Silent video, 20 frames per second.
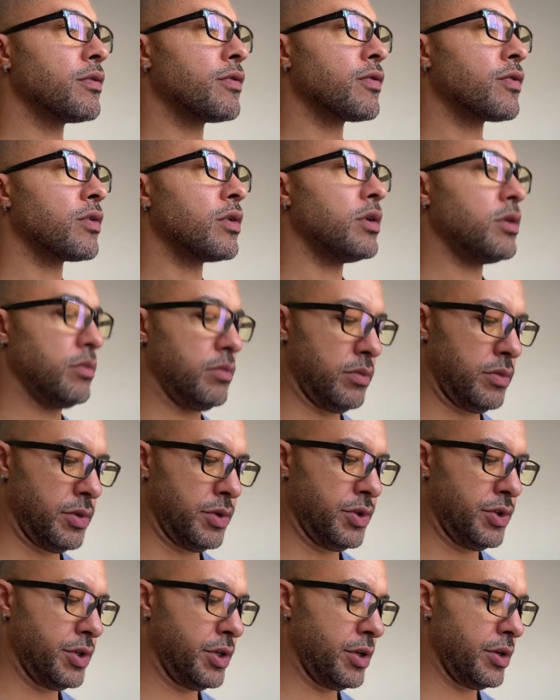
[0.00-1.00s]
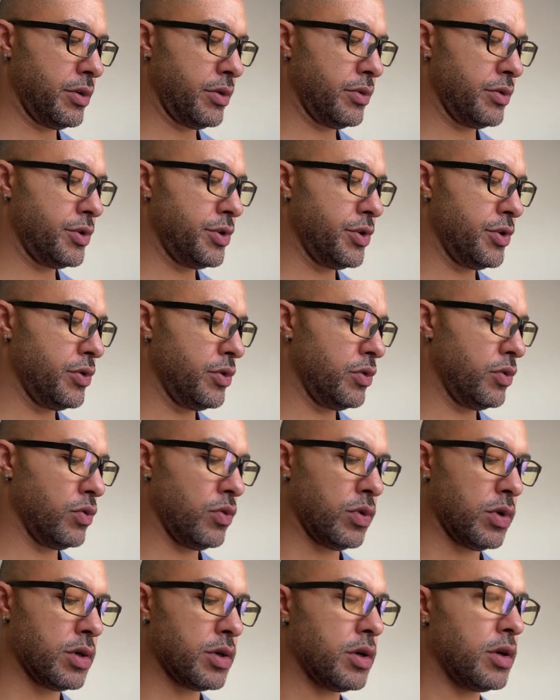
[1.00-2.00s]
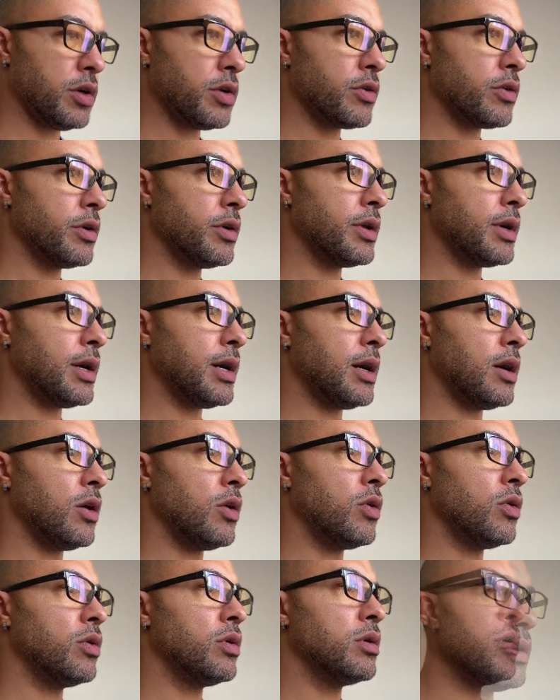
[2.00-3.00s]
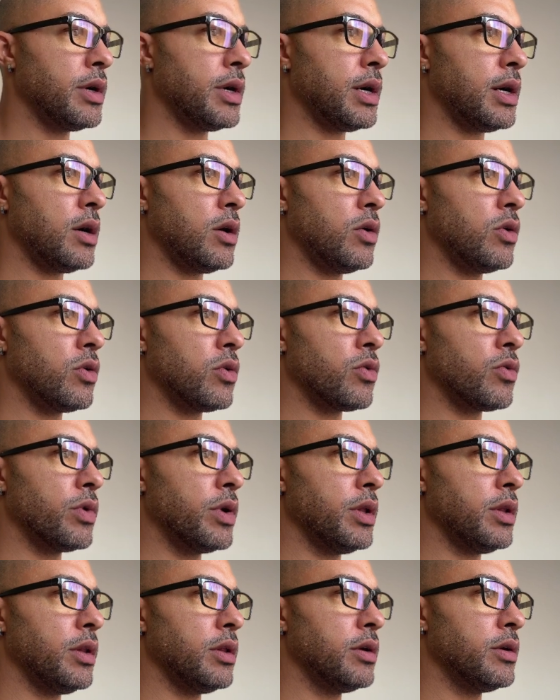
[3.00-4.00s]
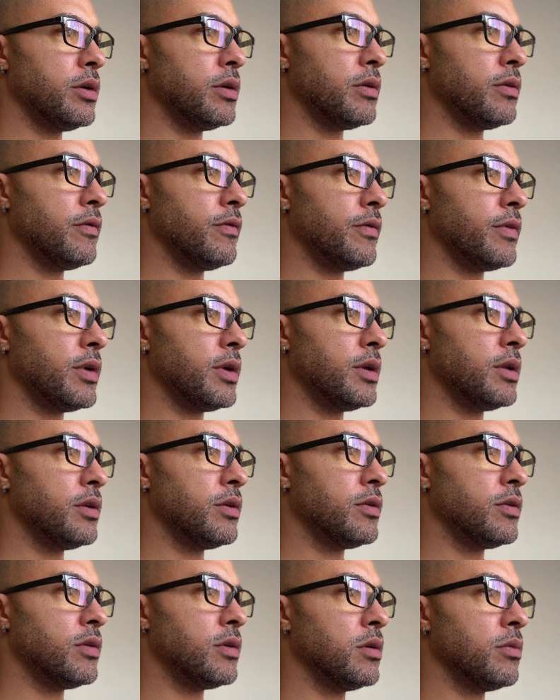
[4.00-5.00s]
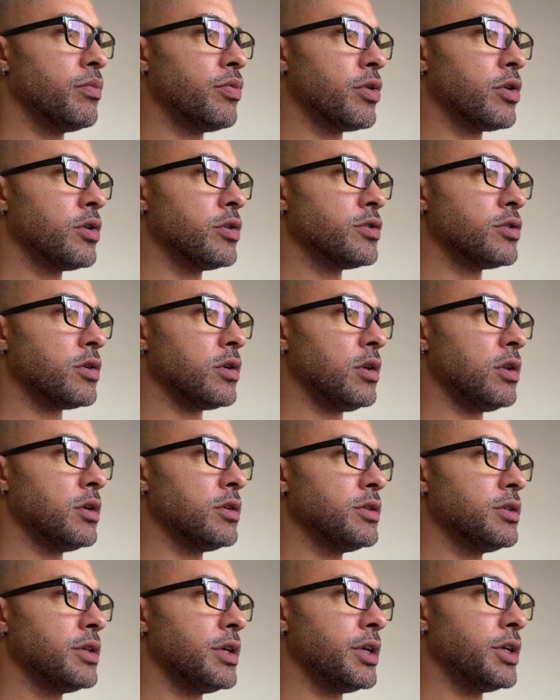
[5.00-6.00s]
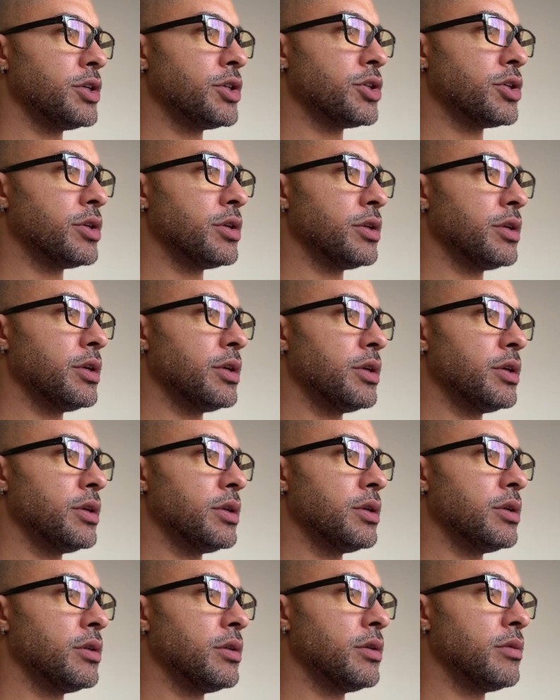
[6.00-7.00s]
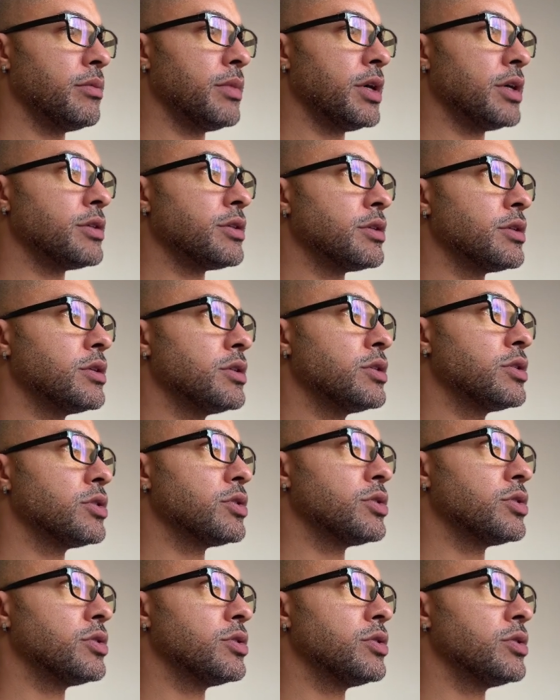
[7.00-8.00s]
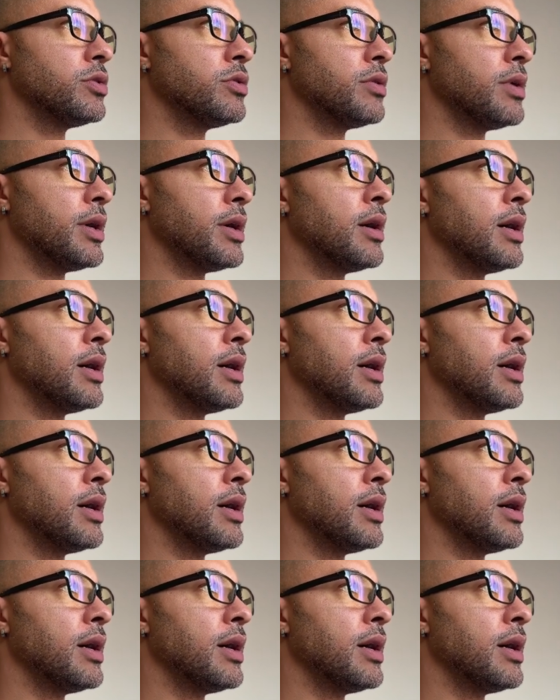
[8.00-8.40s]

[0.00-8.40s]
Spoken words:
from 0 to 100, how relevant personalization in the message to